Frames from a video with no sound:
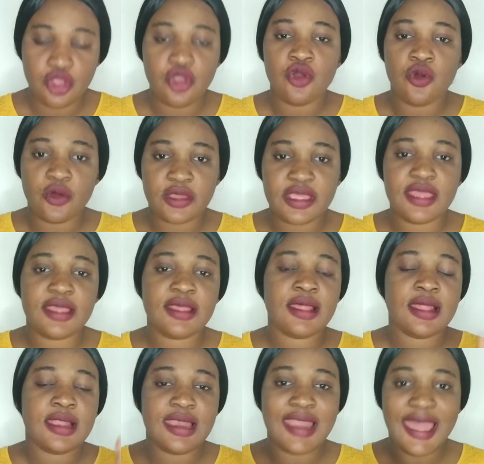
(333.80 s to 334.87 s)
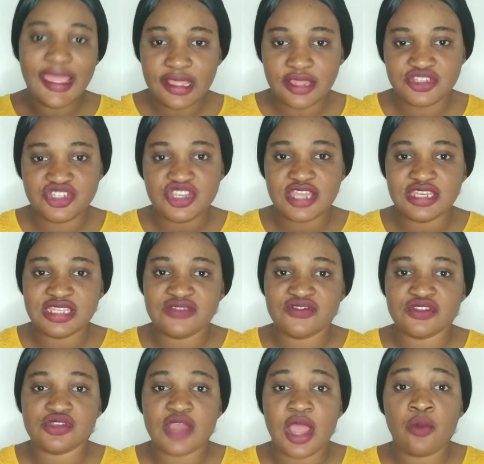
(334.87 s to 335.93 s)
Okay? Like and share this
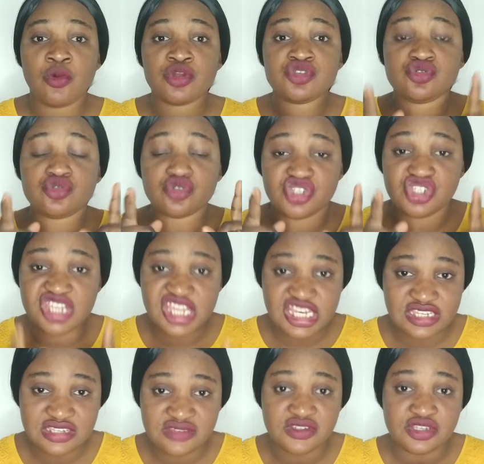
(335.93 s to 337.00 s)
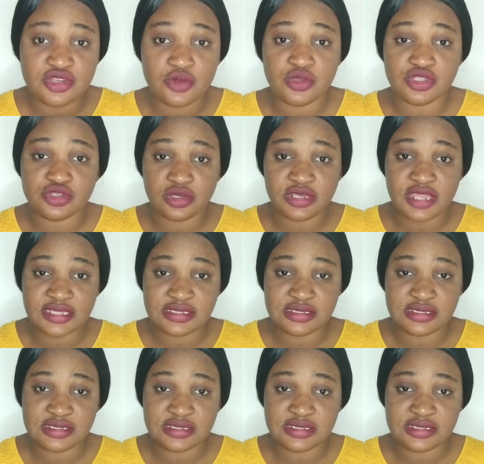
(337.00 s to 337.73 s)
video. I want you to share this video with others.